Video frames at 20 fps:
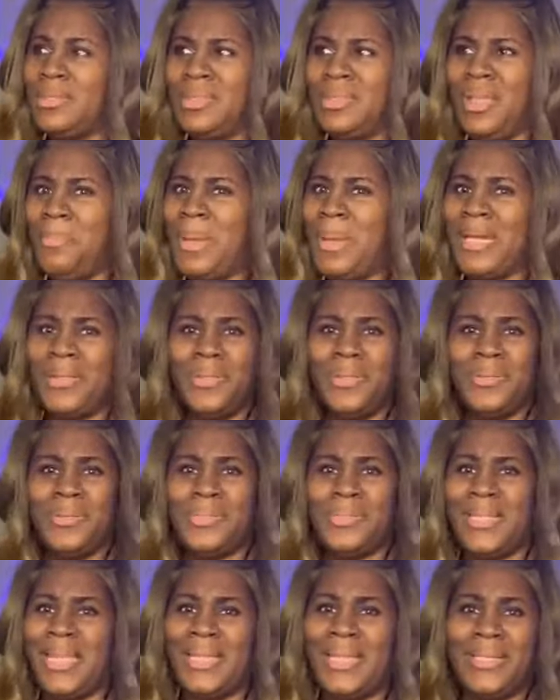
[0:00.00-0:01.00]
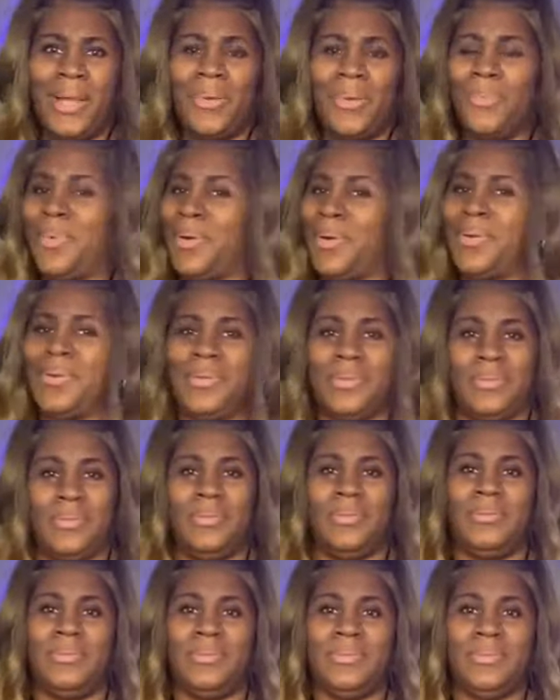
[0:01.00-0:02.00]
Nobody use it. It don't work.
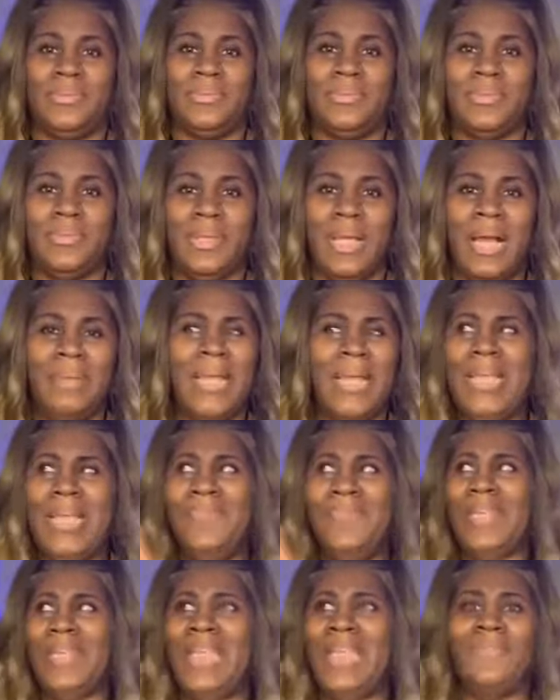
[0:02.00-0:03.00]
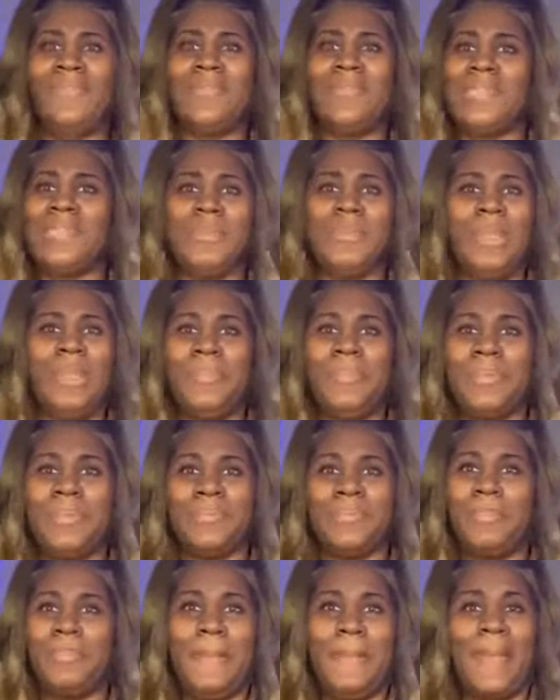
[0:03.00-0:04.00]
I'm not even giving them to
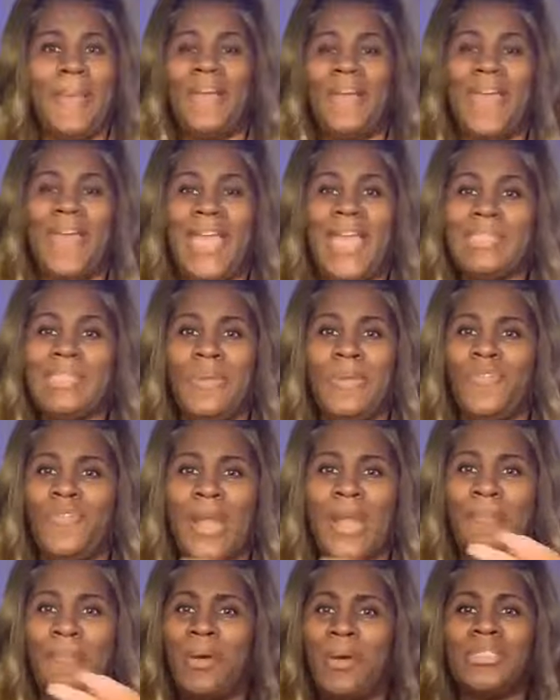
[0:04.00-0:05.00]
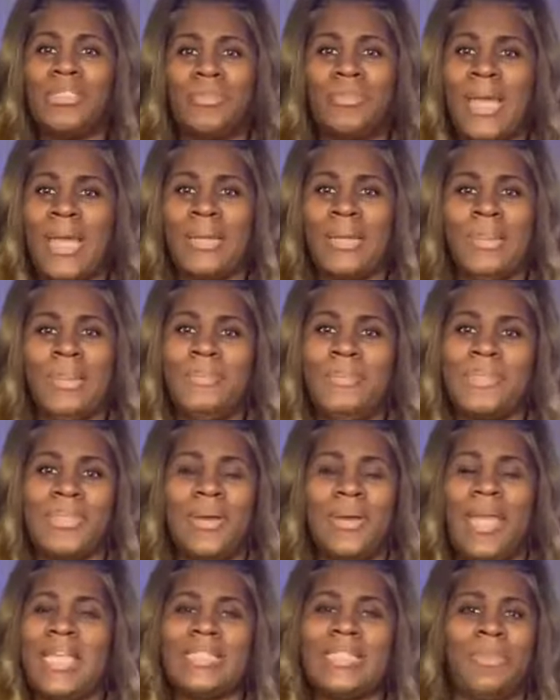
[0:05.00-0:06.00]
people. People have asked me for. I post them by and people
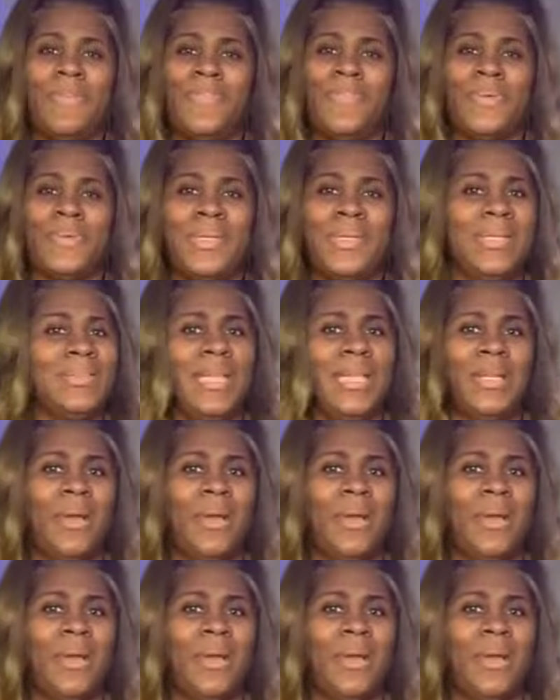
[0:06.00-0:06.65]
start asking me for them.